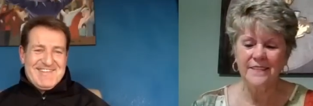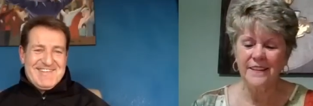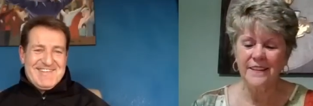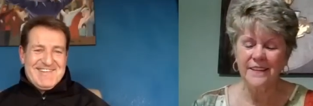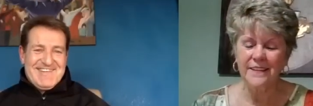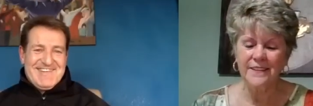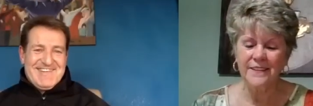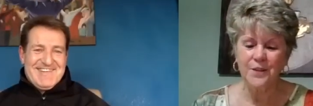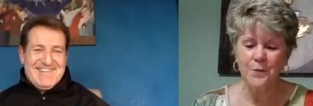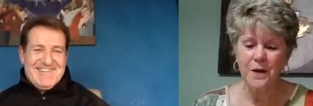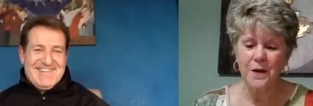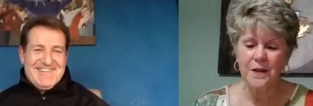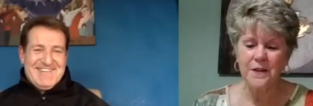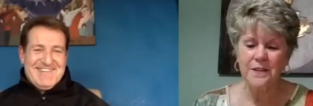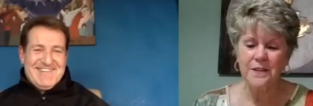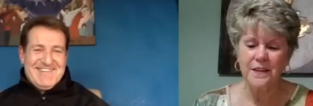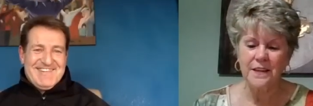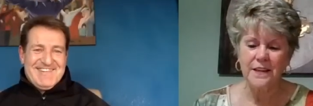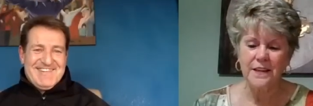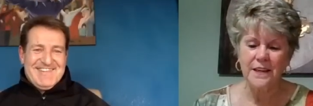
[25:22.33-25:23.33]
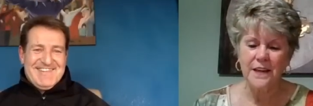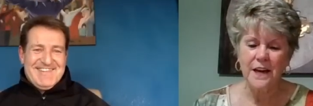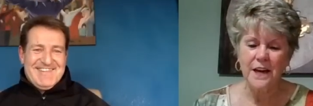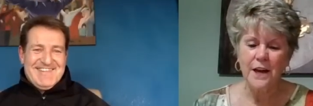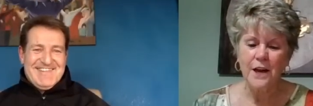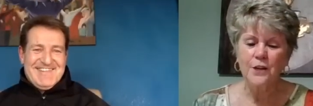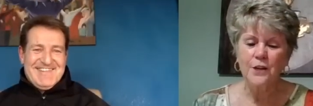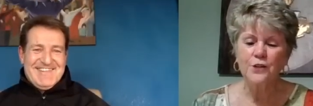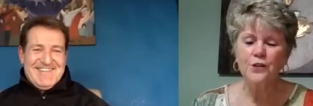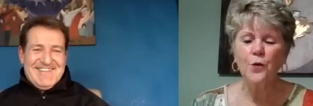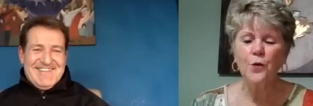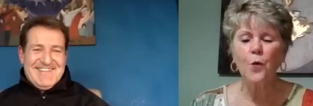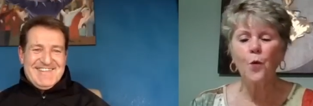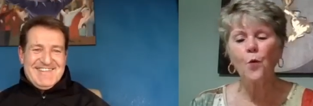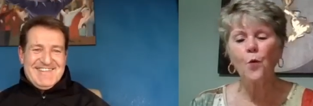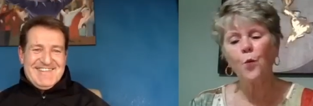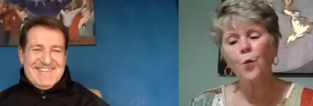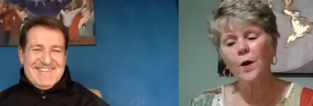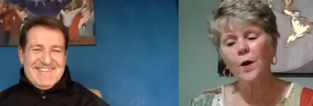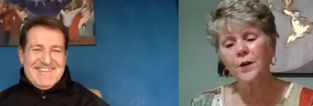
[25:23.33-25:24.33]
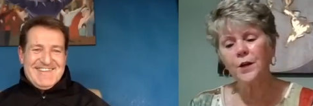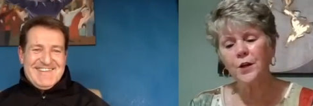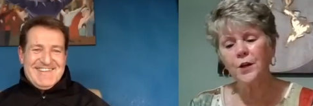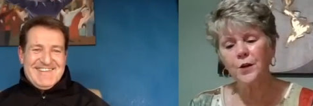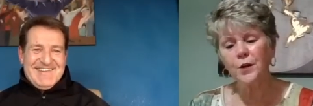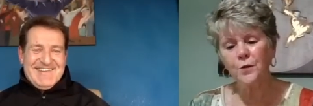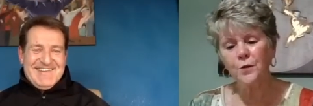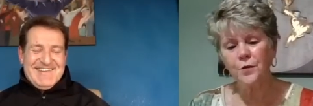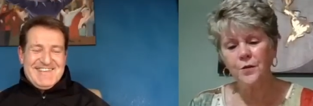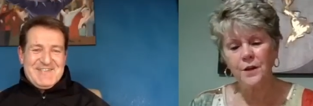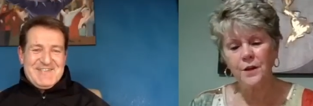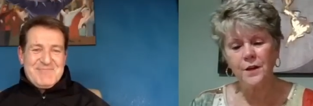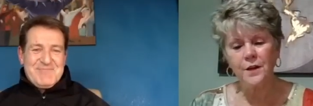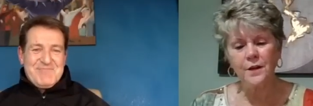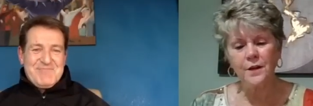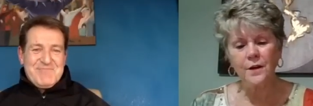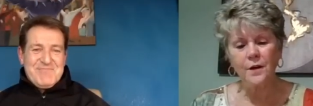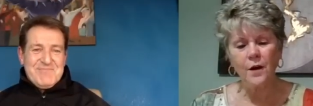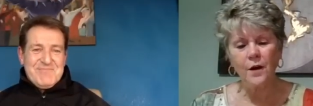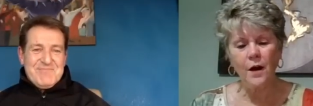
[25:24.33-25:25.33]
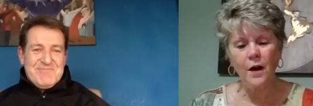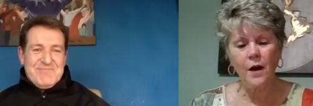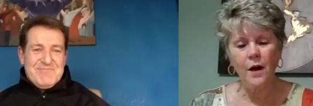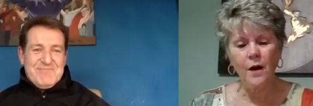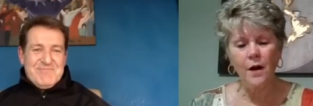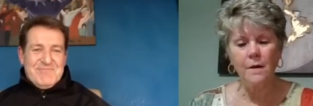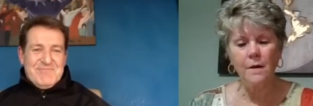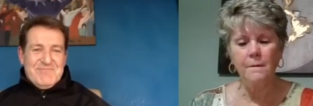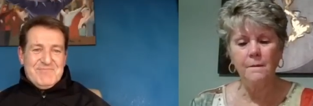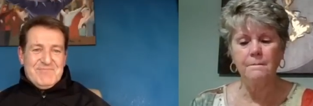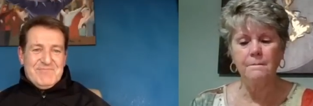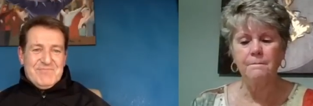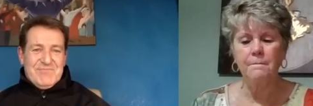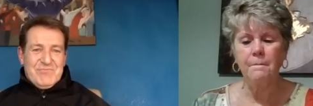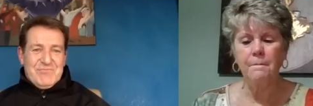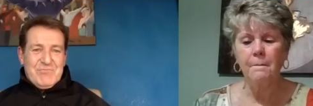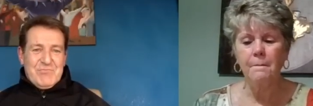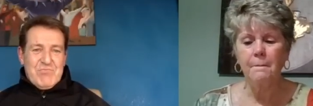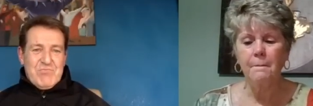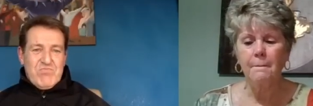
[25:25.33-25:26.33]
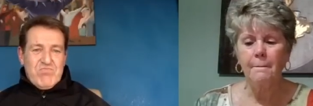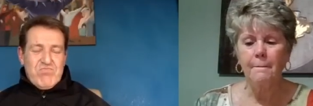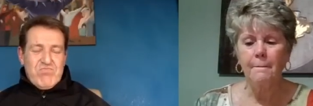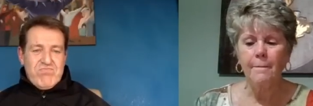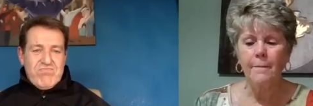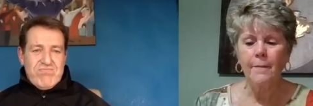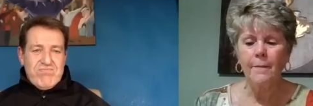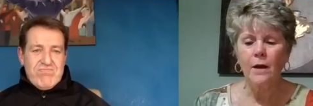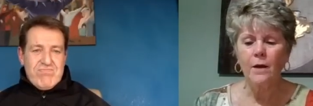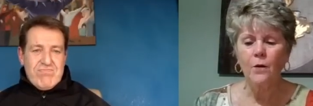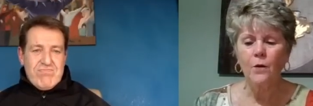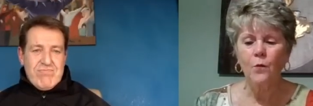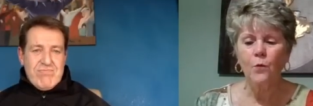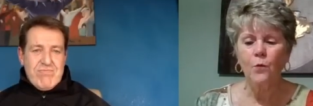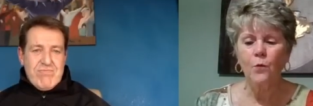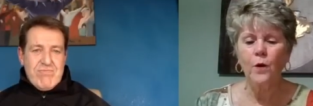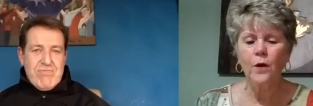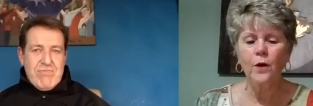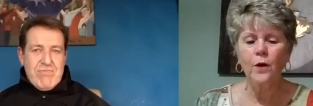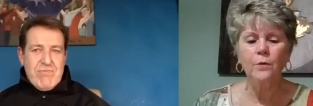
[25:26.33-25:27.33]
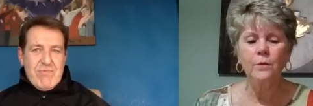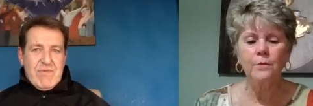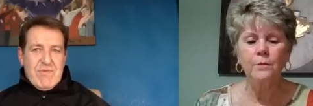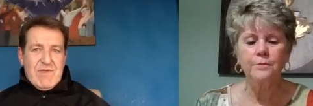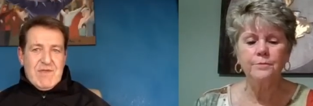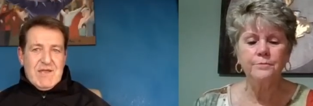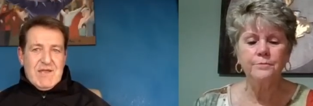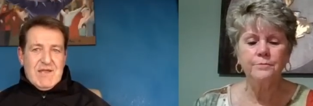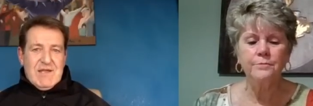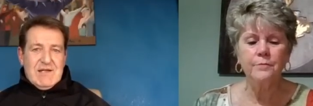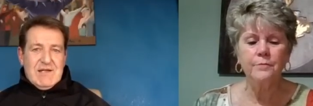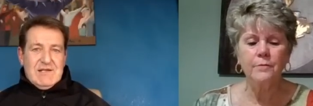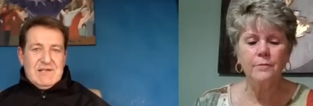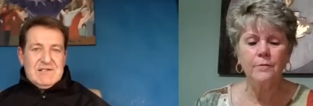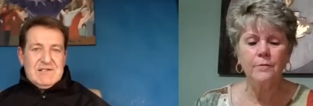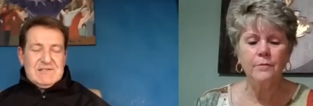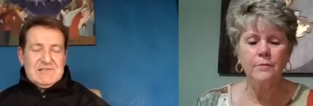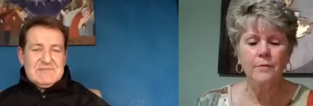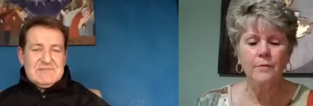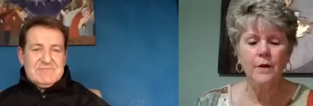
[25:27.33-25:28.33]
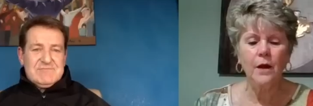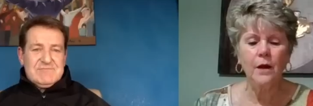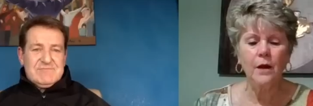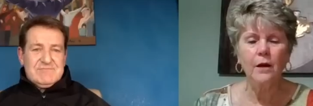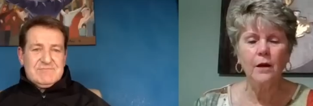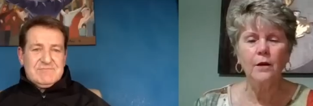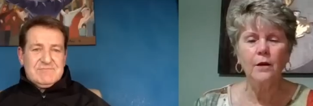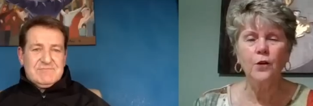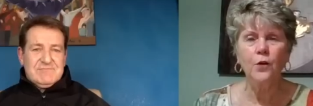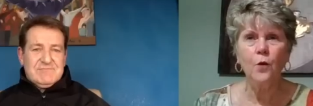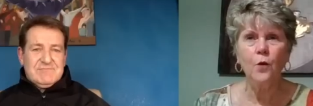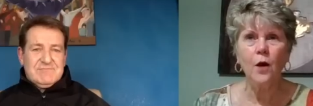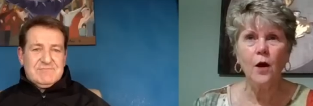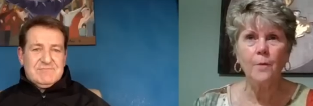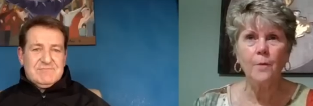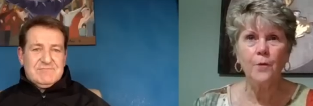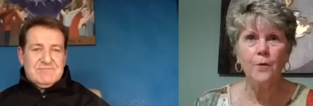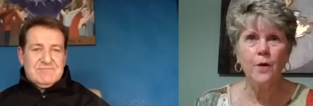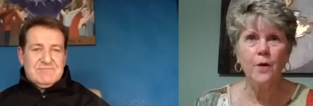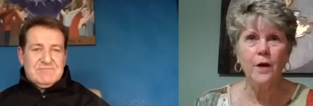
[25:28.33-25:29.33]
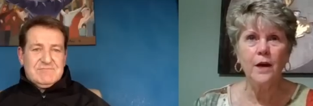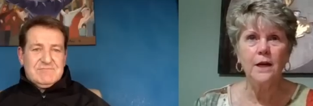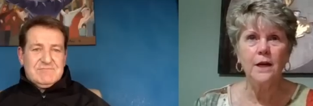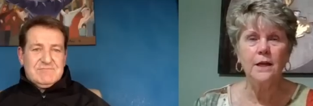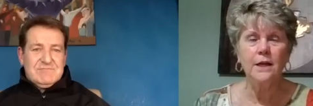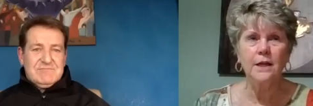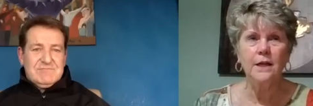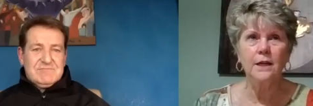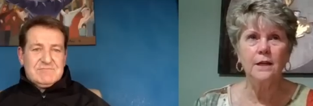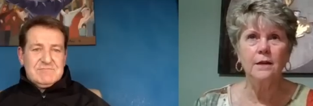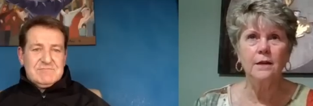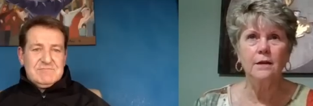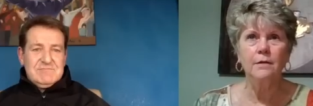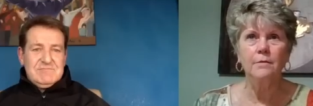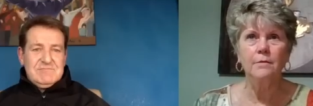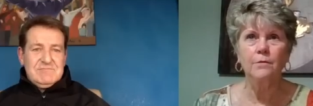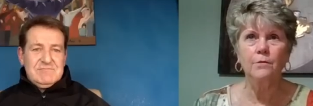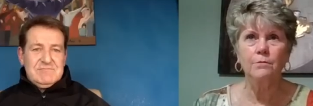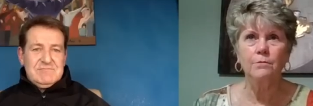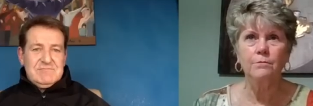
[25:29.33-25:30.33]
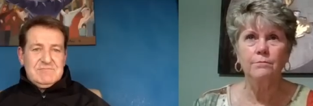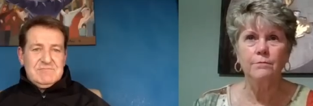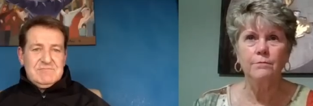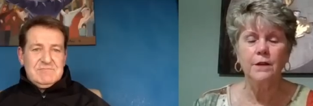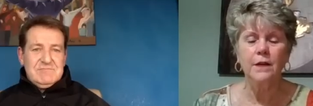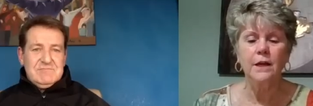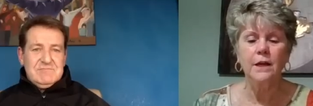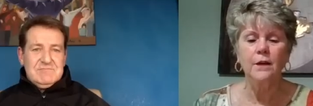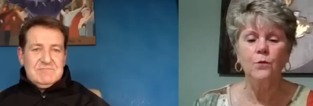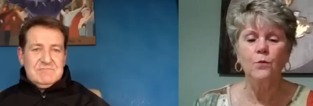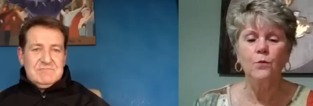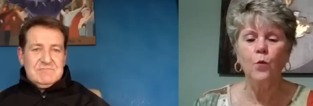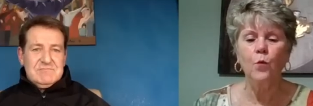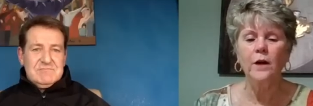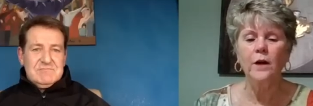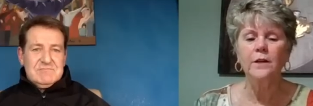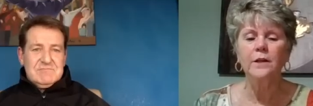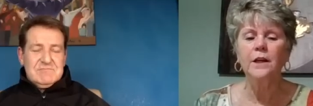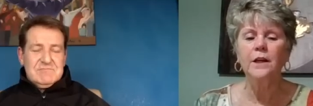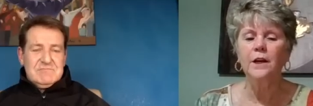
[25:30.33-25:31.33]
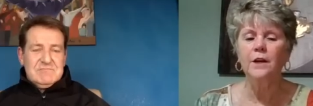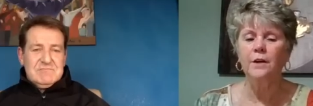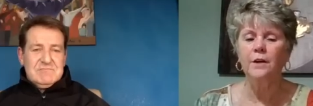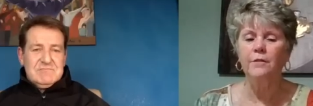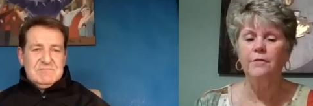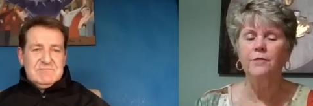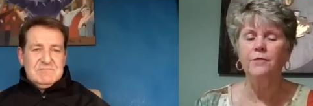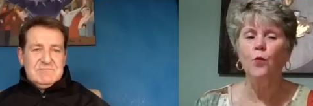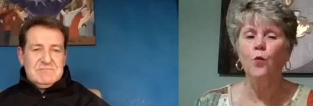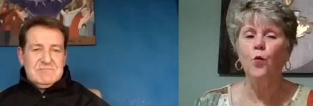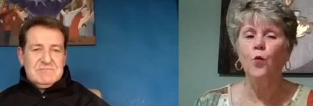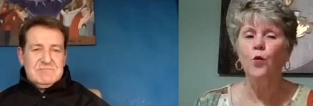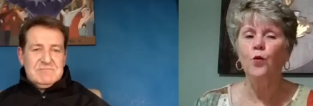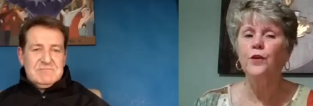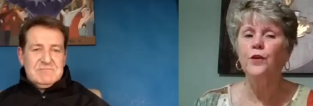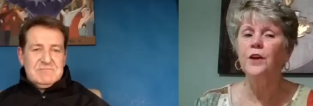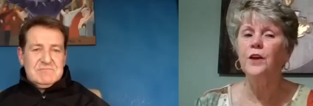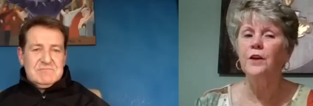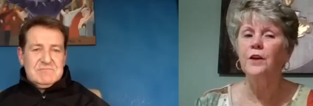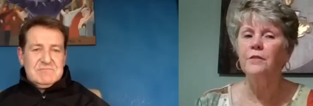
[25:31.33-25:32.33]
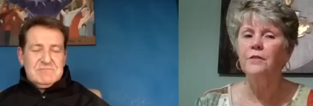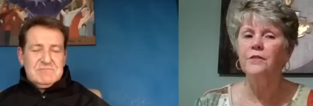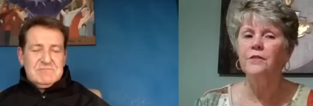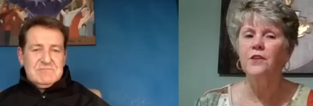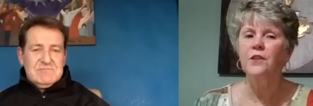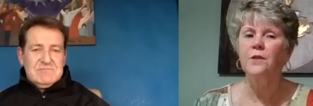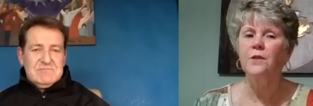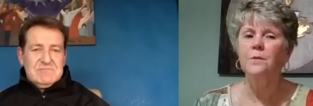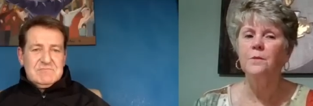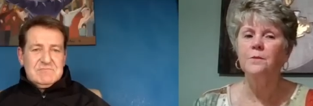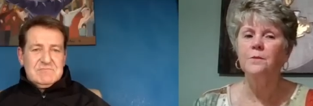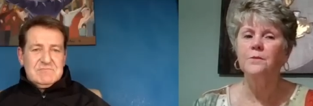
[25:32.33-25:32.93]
Speaker 1: That's amazing. So, what do you think? Um, well, you operate in what gift or gifts?